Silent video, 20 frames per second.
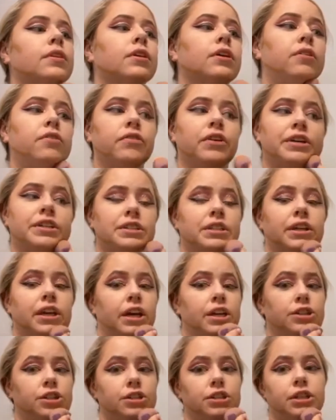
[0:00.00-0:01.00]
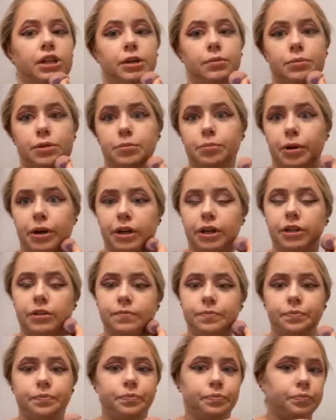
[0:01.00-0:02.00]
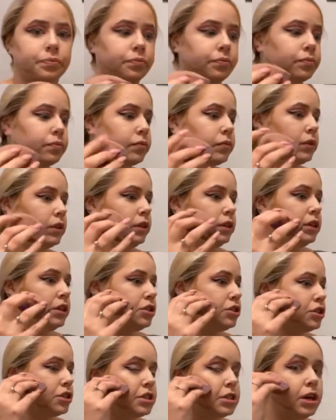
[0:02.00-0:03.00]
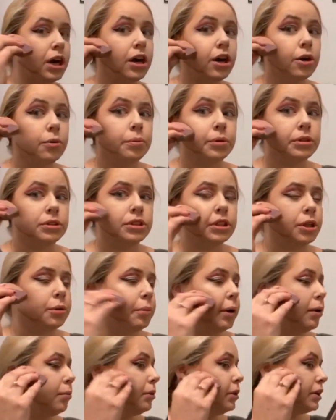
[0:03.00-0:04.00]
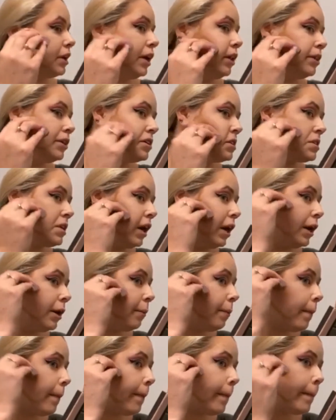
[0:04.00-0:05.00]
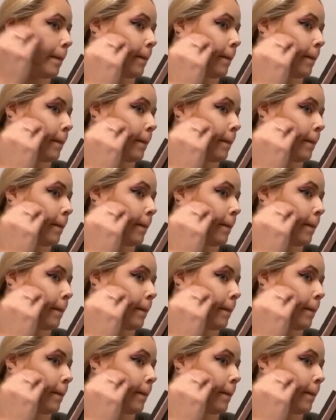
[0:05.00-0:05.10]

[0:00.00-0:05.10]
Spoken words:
investigation teams, but it's just not open to the public at this time.